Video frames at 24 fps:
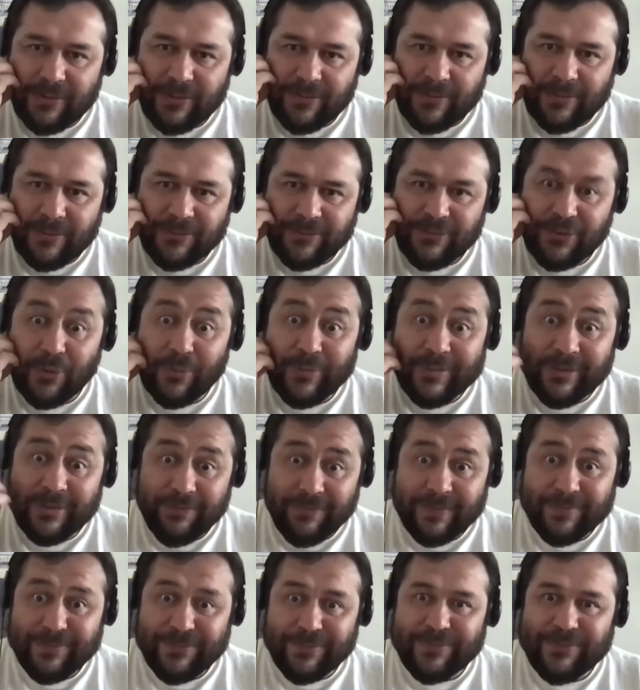showing the
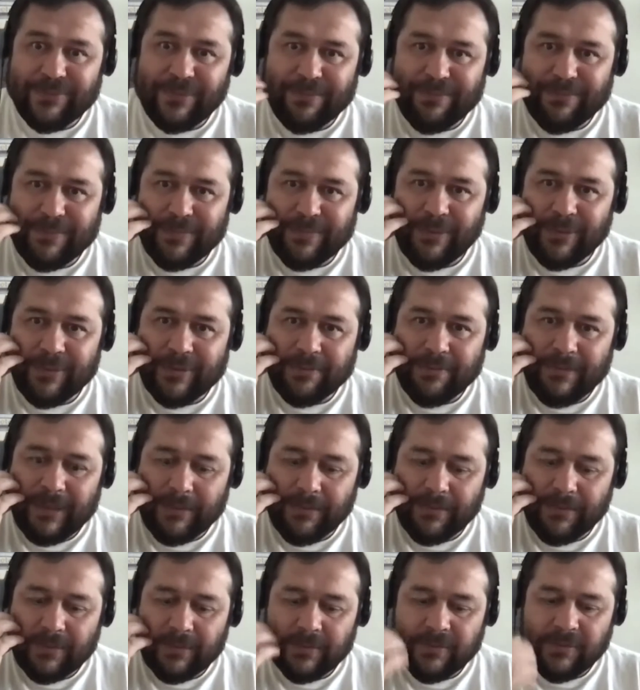film to some other
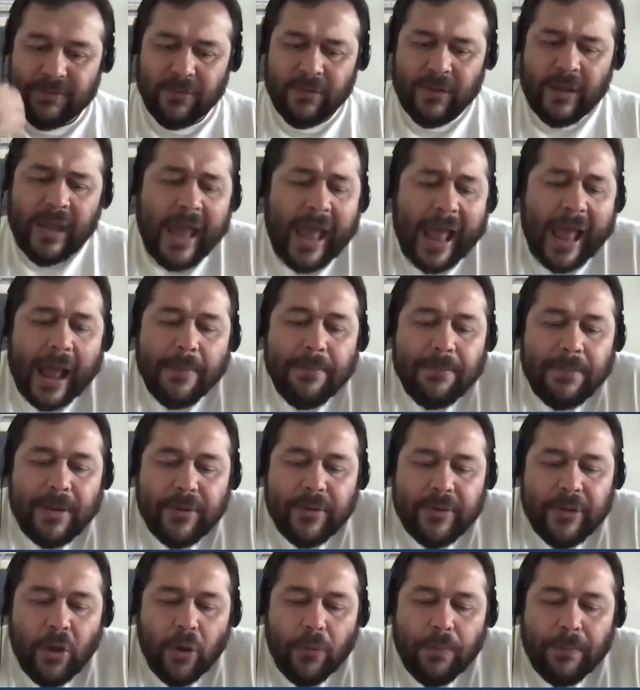people. So I'm
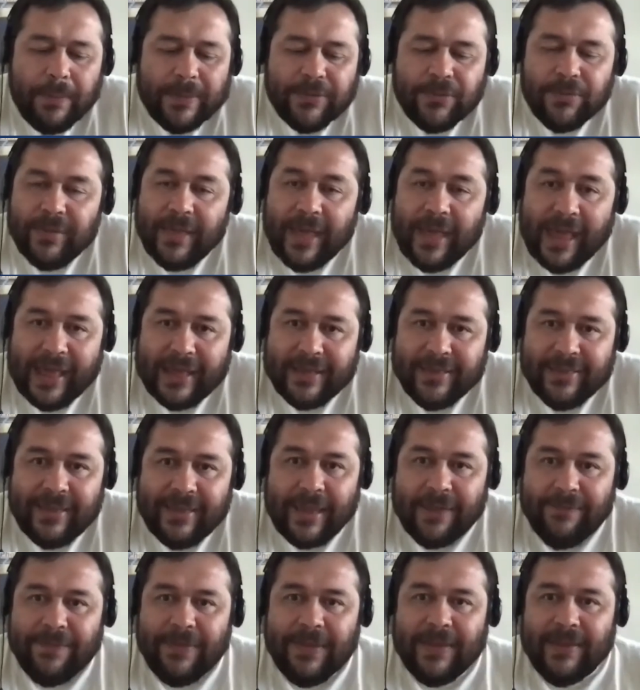very open to that.
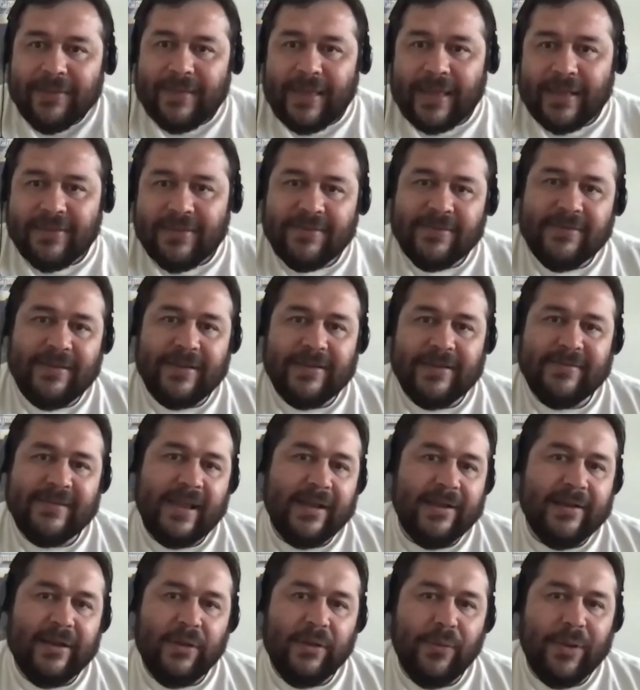I think that's
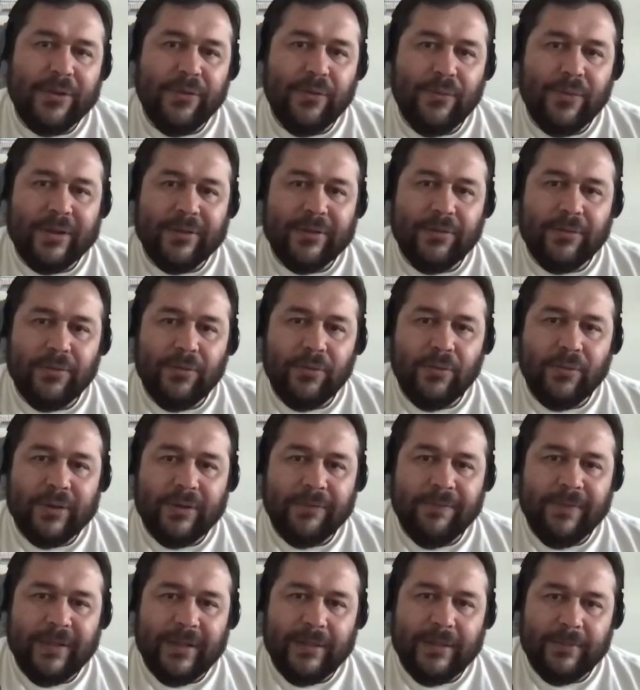exactly what you want to do with
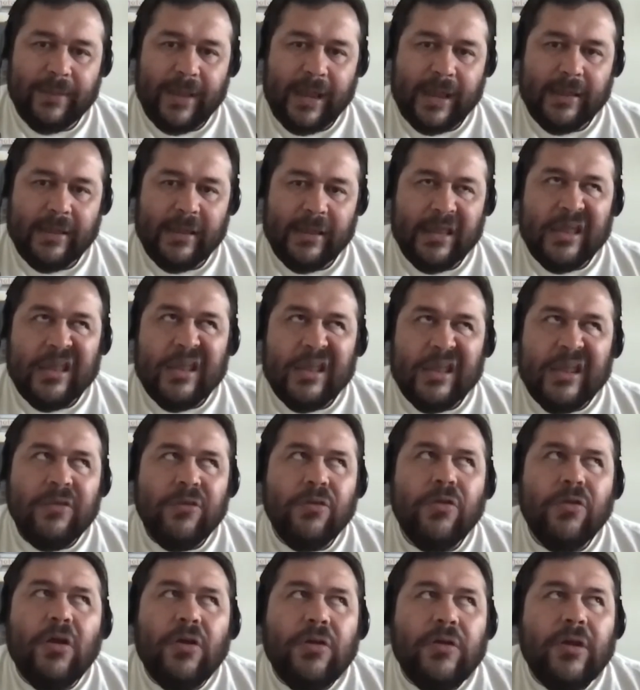a film. Like
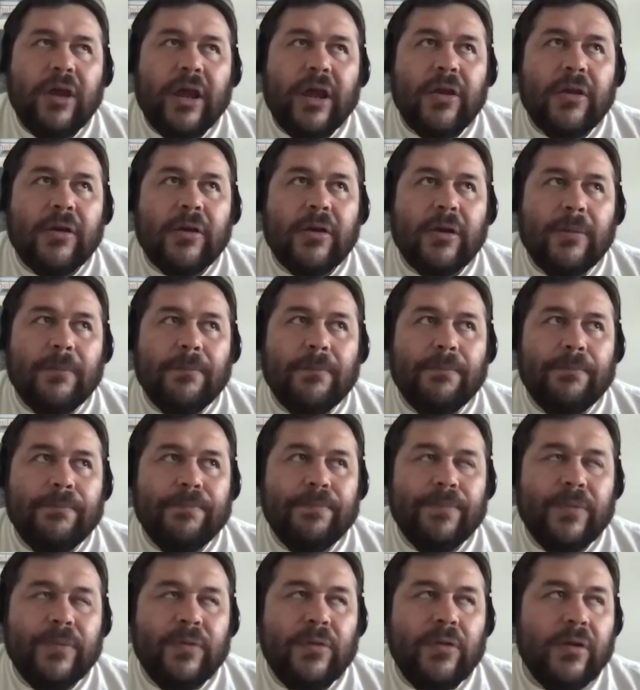you cannot
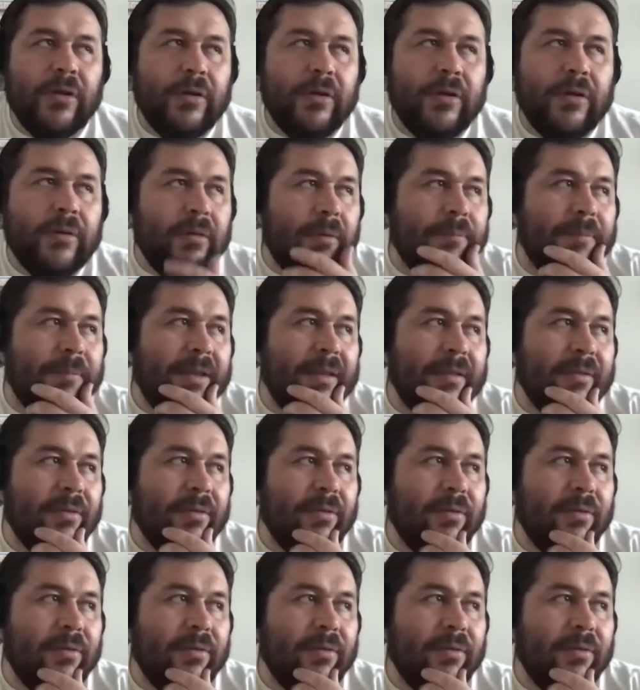I mean,